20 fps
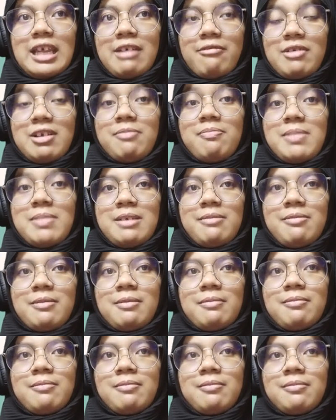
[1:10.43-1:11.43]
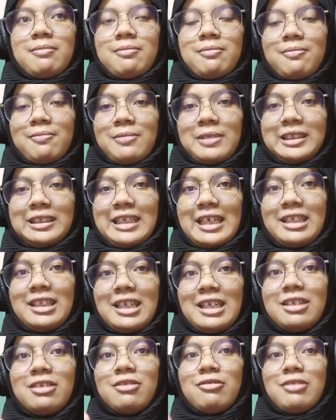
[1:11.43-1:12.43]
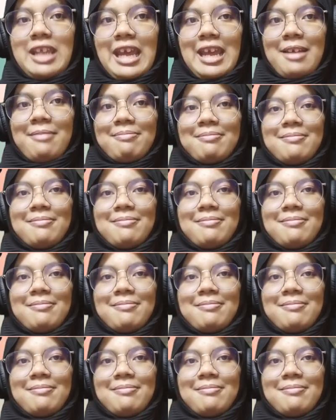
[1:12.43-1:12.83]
that we'll be presenting today.